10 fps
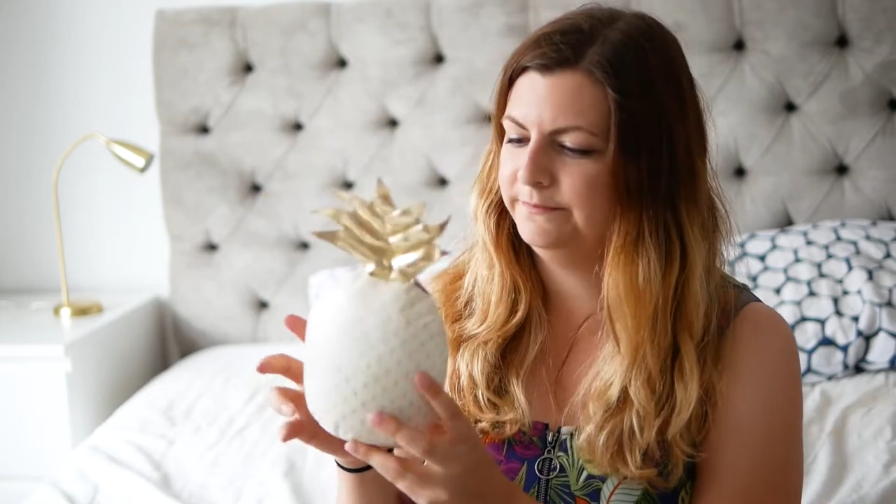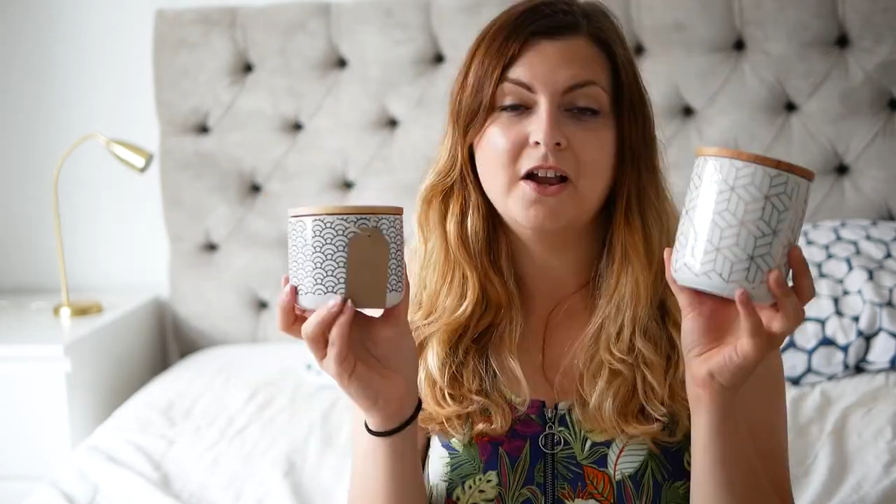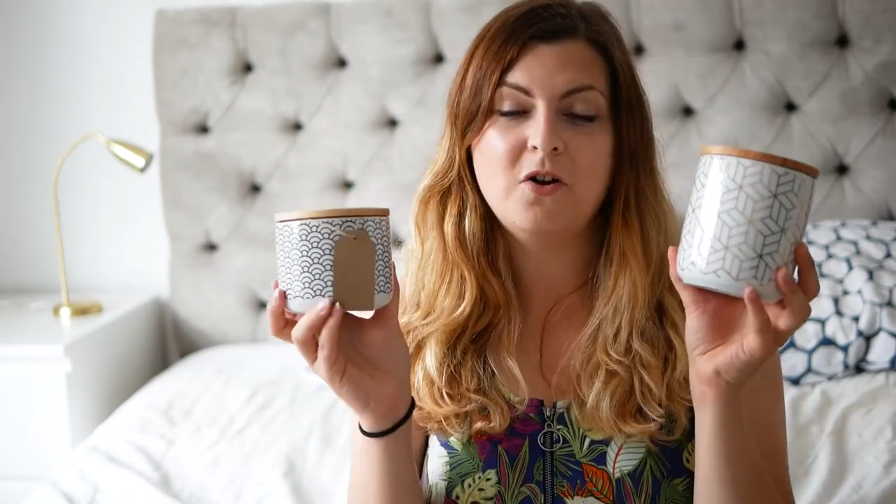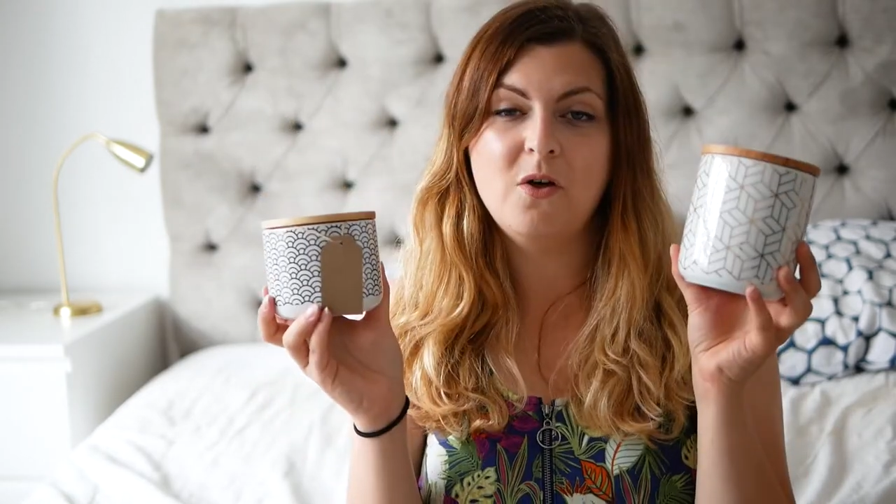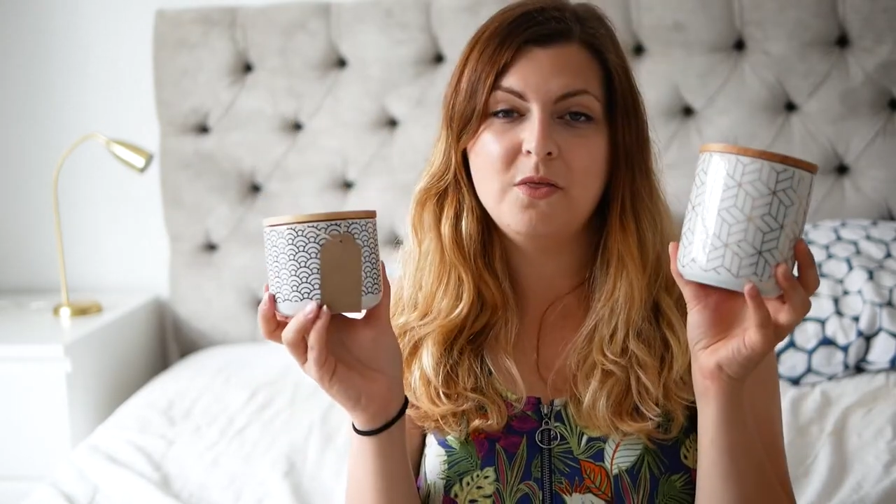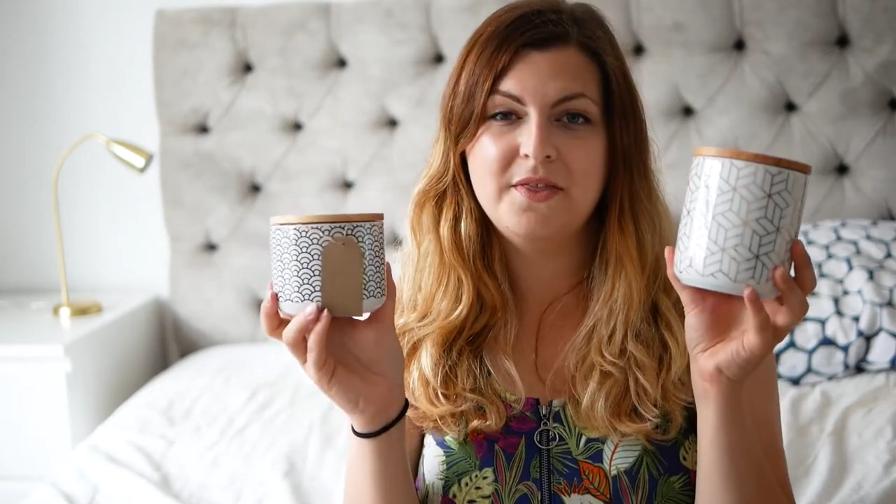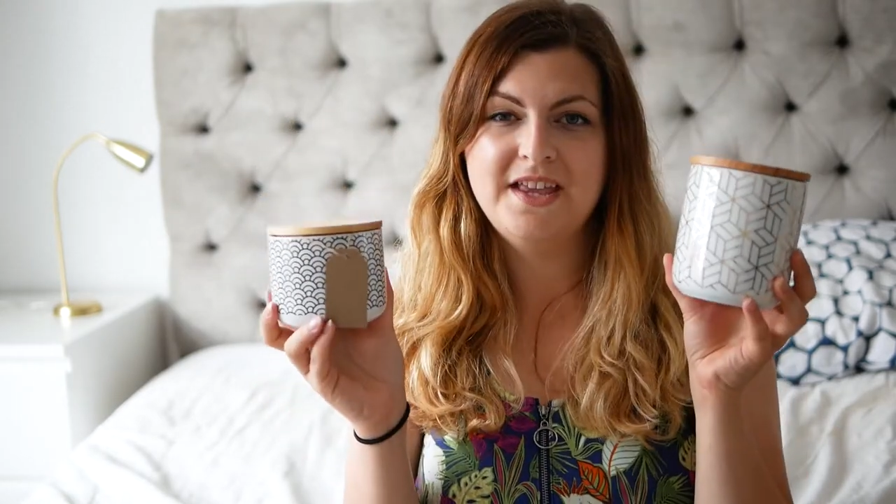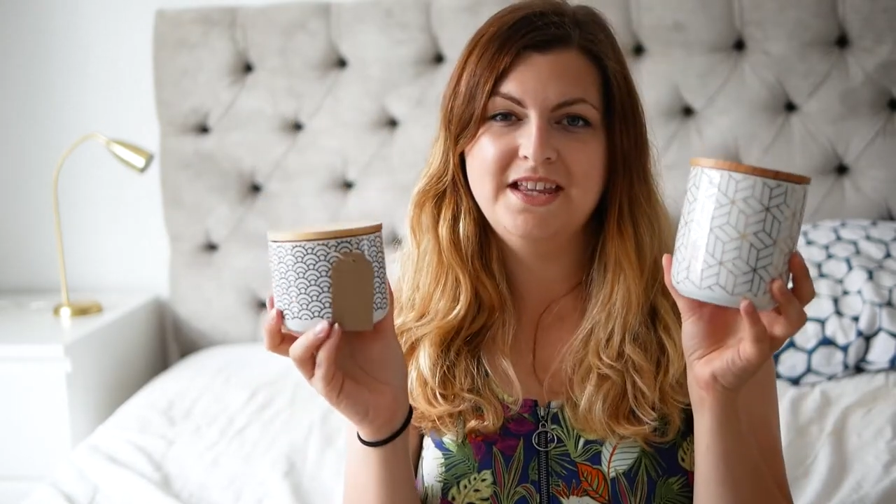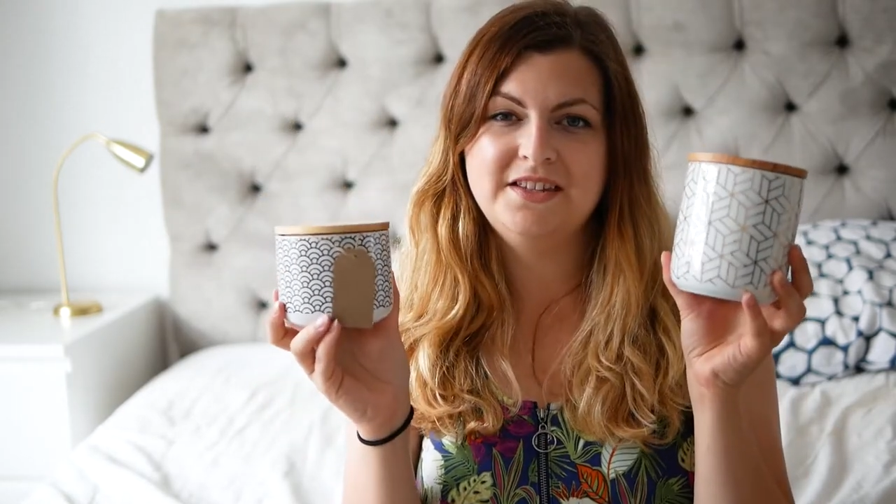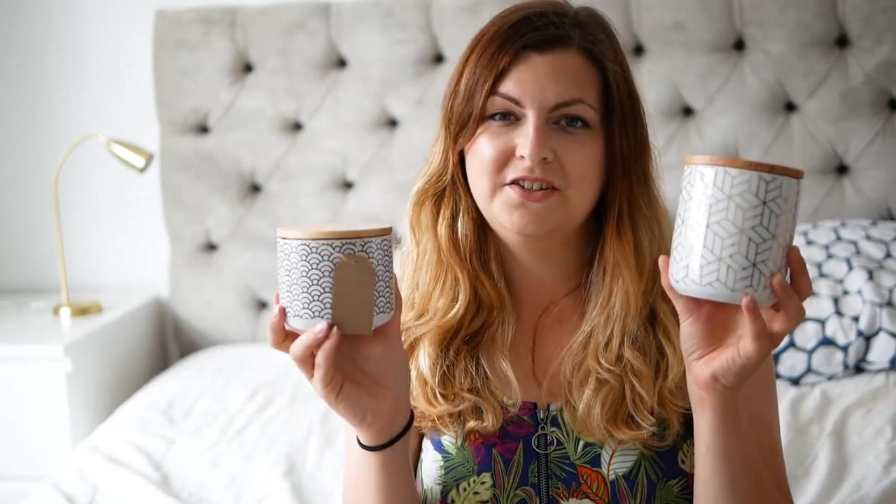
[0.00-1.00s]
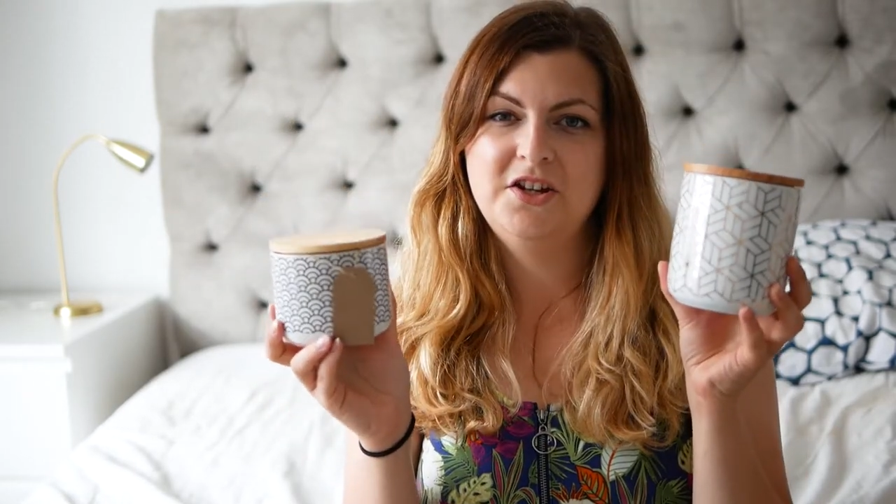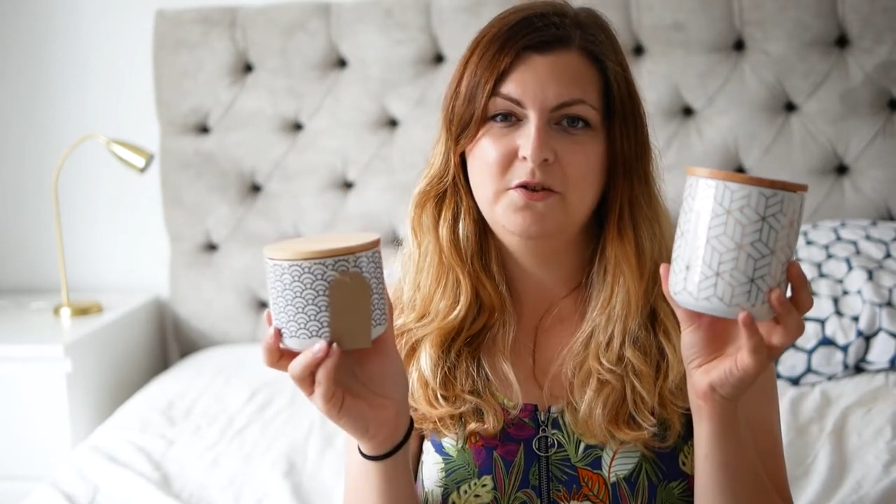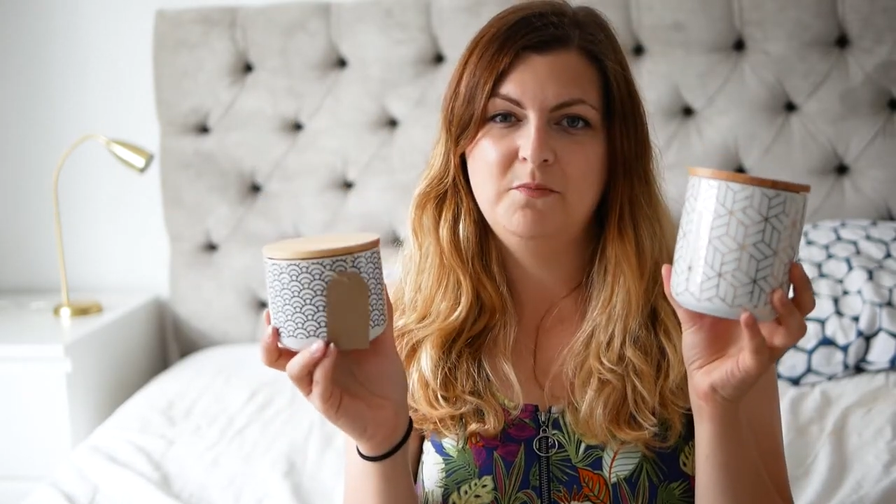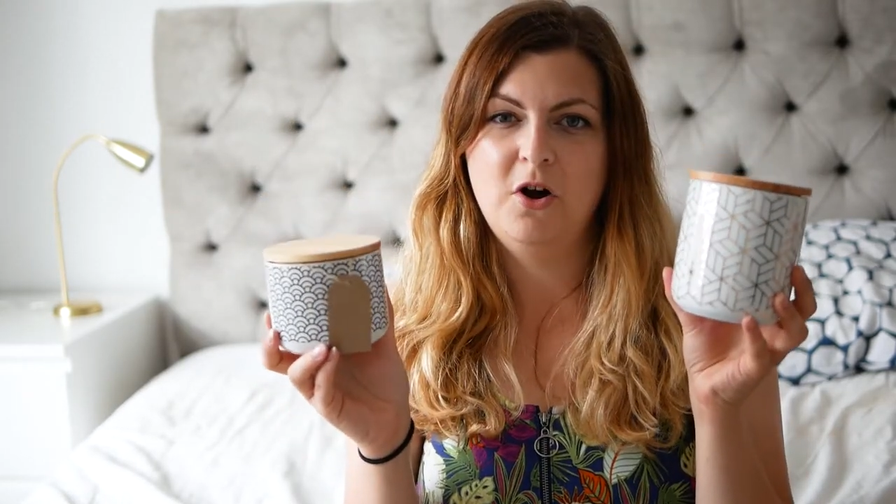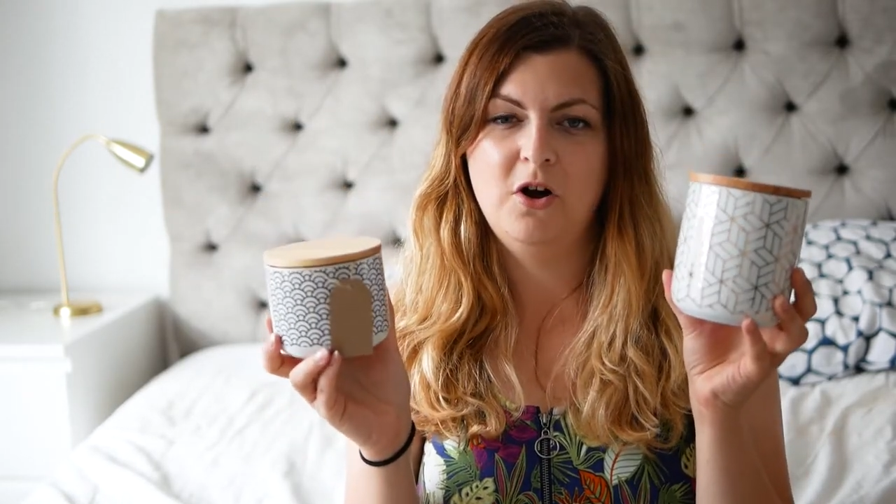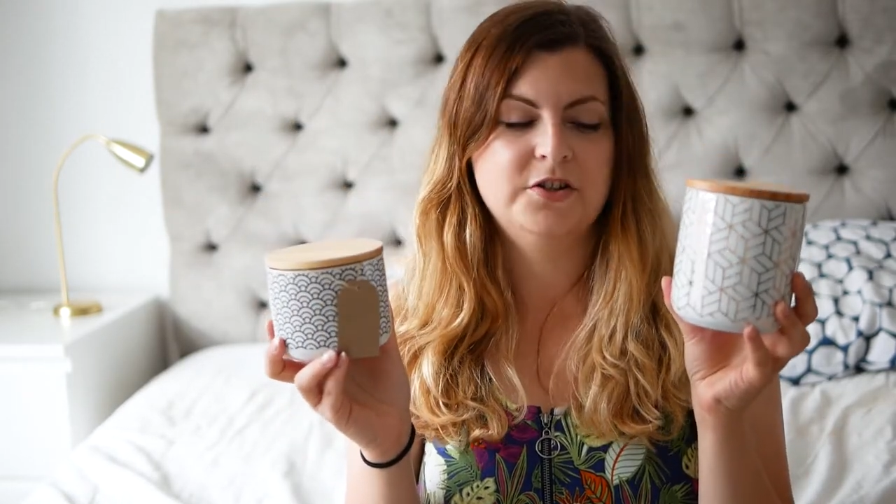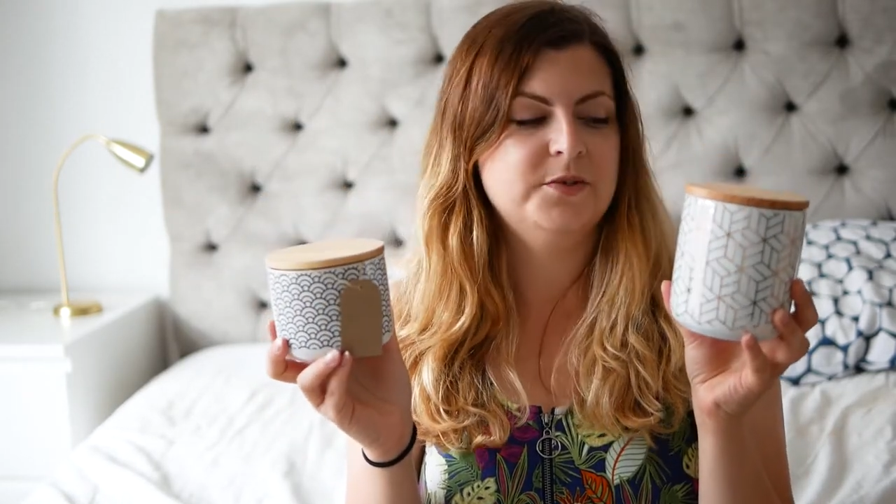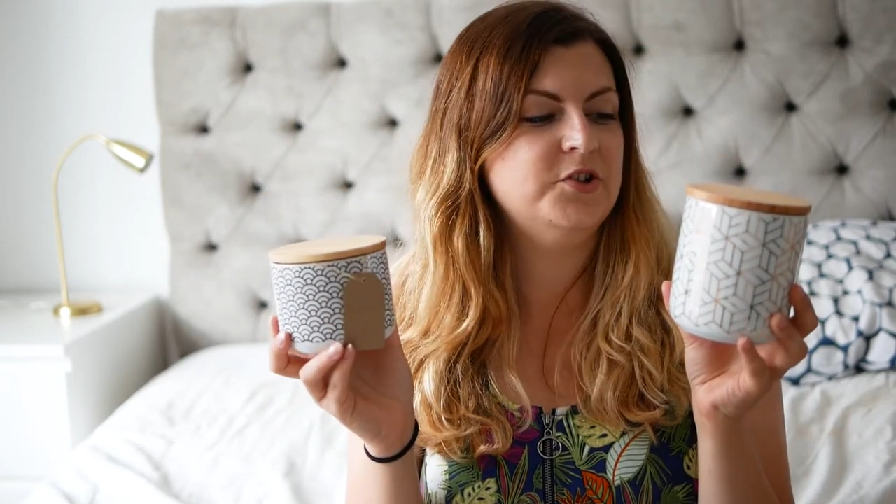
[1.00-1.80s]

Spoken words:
I got these two pots,